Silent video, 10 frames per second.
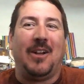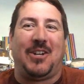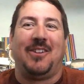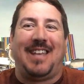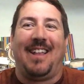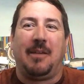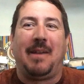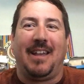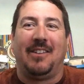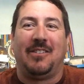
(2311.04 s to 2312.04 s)
What you're telling
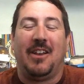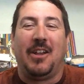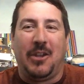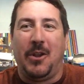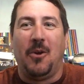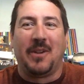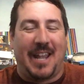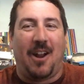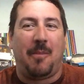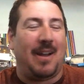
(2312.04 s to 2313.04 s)
me is you don't
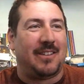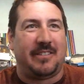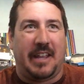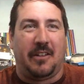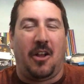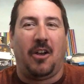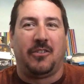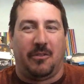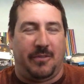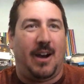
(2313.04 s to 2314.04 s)
care about state
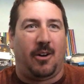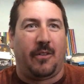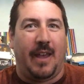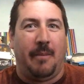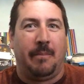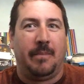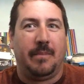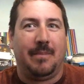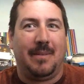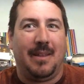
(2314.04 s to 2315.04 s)
laws to follow them.
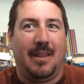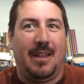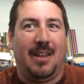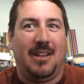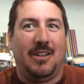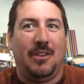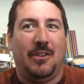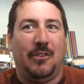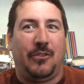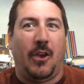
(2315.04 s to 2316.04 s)

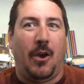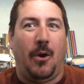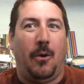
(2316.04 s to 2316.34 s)
So,